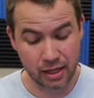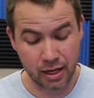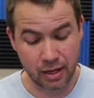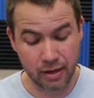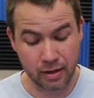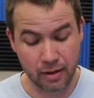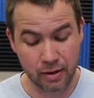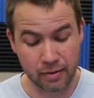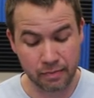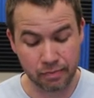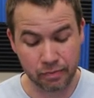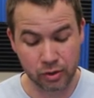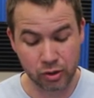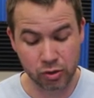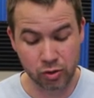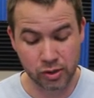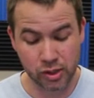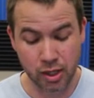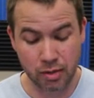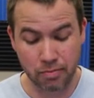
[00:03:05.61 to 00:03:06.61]
Um,
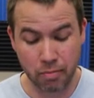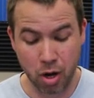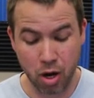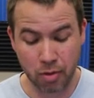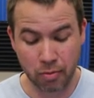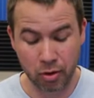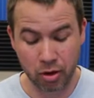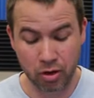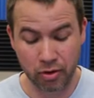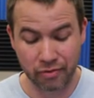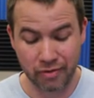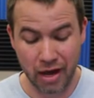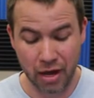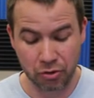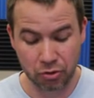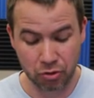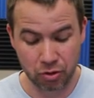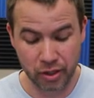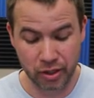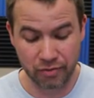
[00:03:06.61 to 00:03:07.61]
so he's got a Bomber,
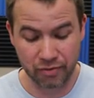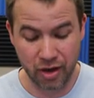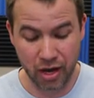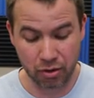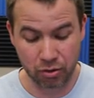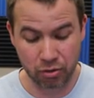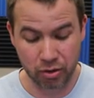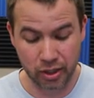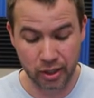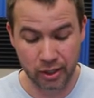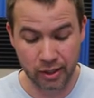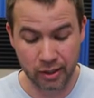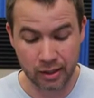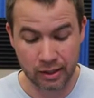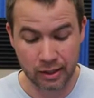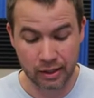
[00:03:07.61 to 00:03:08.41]
Valkyrie, Valkyrie.